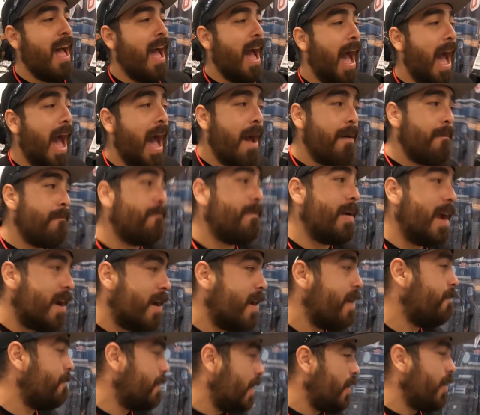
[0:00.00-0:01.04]
I'm
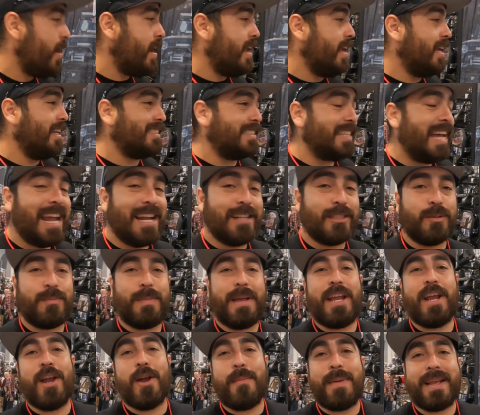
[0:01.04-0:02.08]
very excited to be
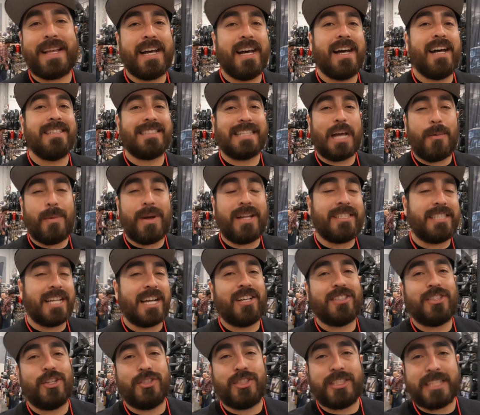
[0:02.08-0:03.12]
here because I want to check out
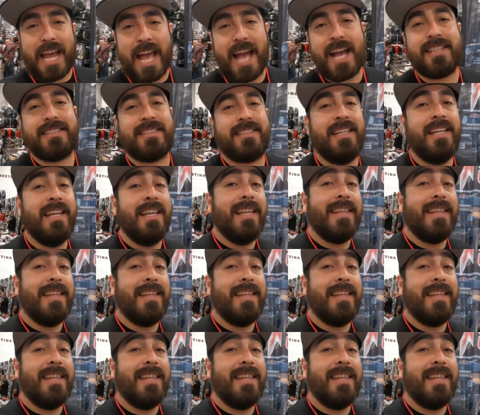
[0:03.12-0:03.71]
their jacks.